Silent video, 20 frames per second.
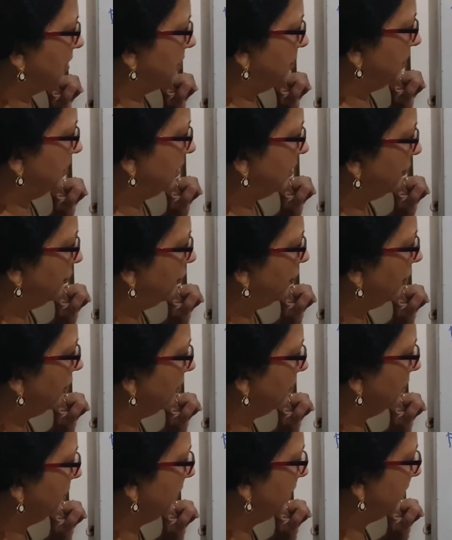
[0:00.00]
keep in the
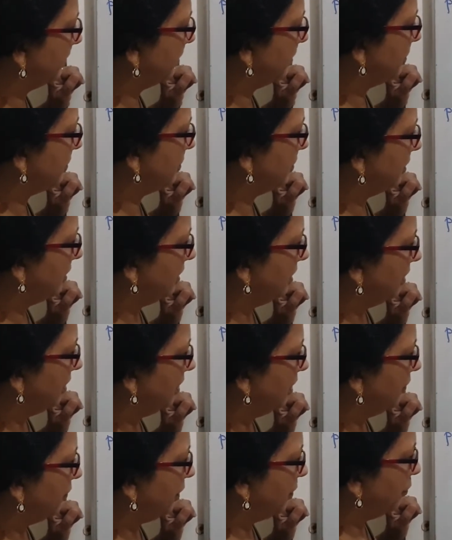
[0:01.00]
form, that is
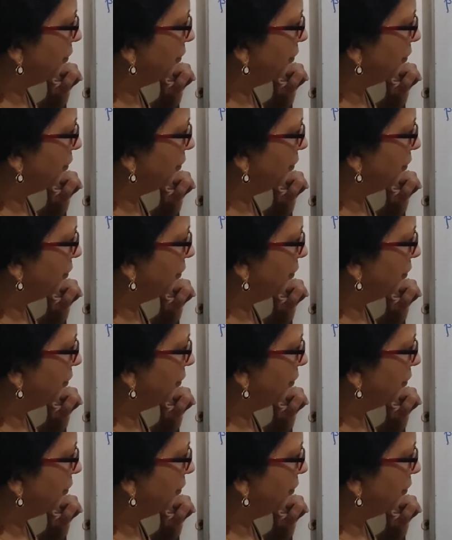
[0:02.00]
if I